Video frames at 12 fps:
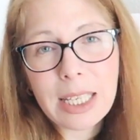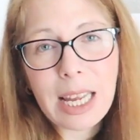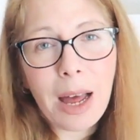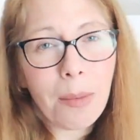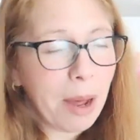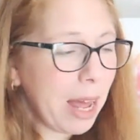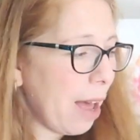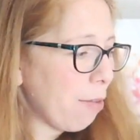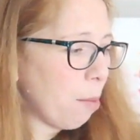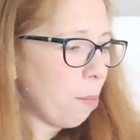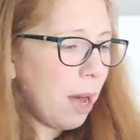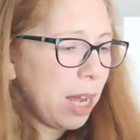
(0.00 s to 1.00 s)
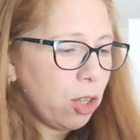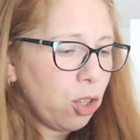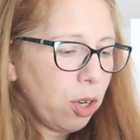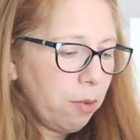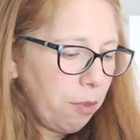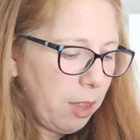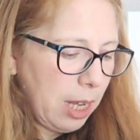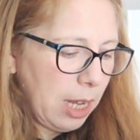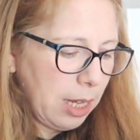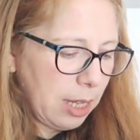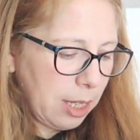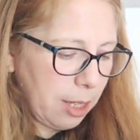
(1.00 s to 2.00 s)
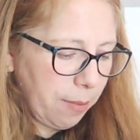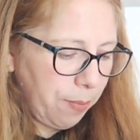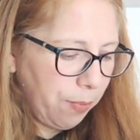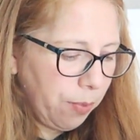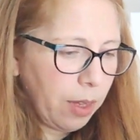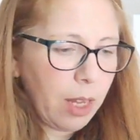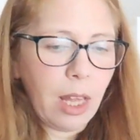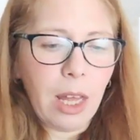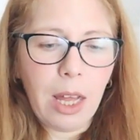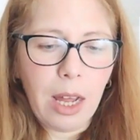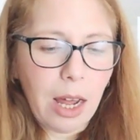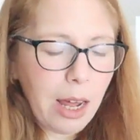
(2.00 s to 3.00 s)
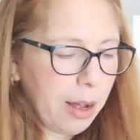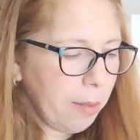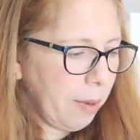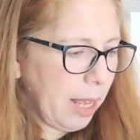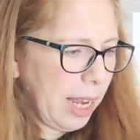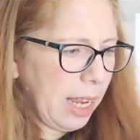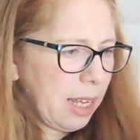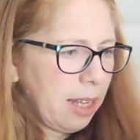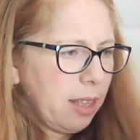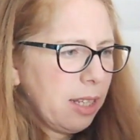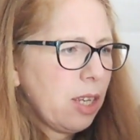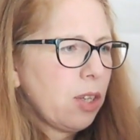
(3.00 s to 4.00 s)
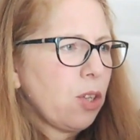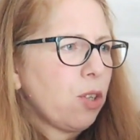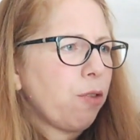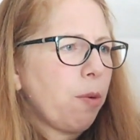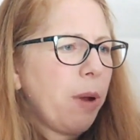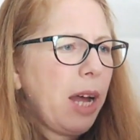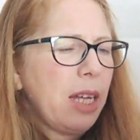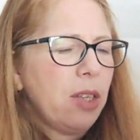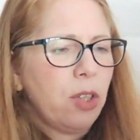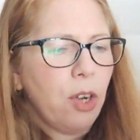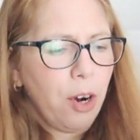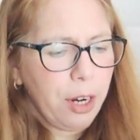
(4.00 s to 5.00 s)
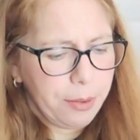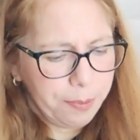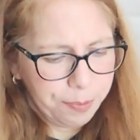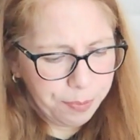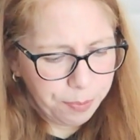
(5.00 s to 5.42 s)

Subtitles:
some, I have a bunch of these, like, this is also from Ice Yarn.